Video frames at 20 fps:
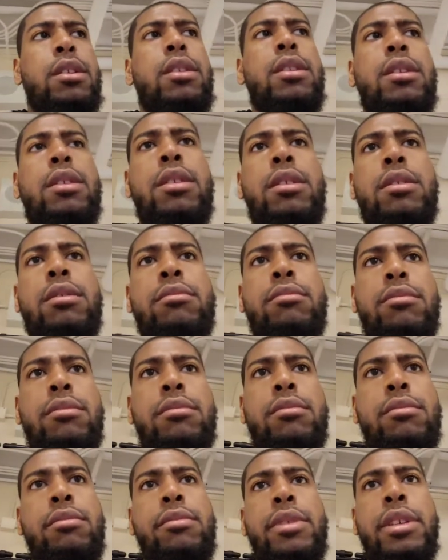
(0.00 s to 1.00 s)
Uh,
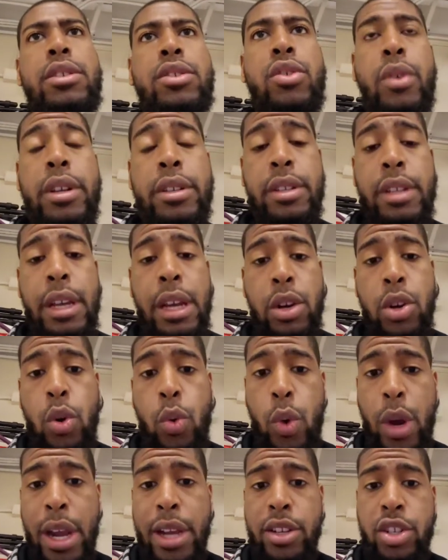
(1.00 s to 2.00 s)
it's crazy how
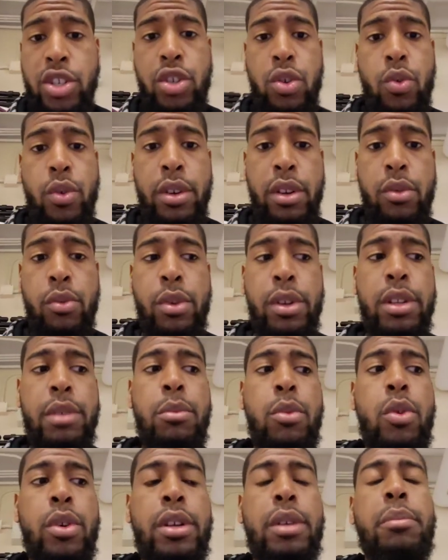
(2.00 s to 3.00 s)
Kawhi is showing a really
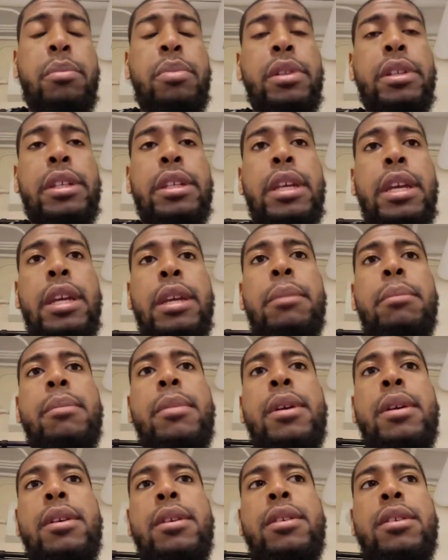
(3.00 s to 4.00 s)
more complete game
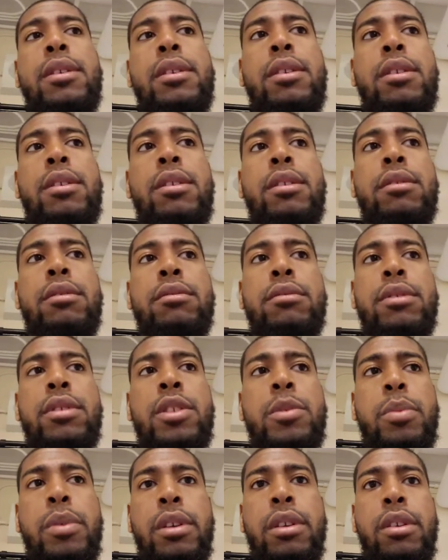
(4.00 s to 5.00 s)
uh,
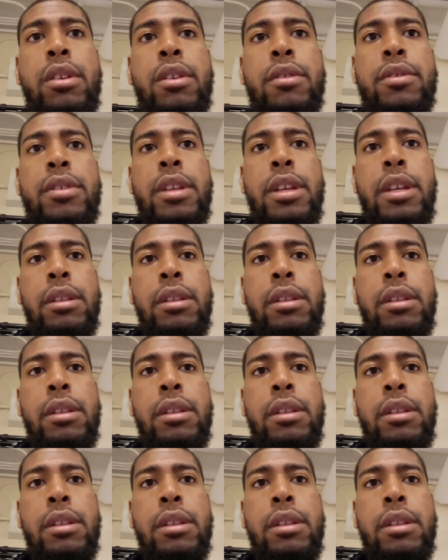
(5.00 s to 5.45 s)
these playoffs.